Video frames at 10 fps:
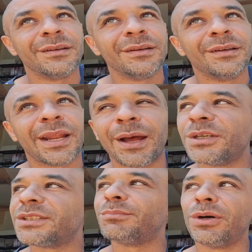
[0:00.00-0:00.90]
and how
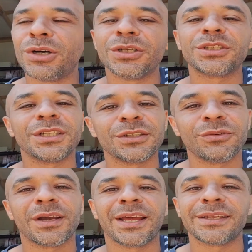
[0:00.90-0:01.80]
much bullshit do I
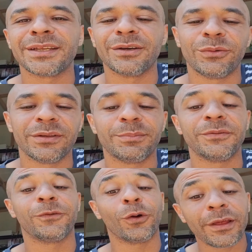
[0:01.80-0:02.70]
got to deal with
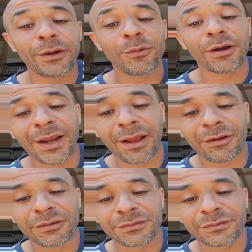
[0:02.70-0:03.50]
before they work out?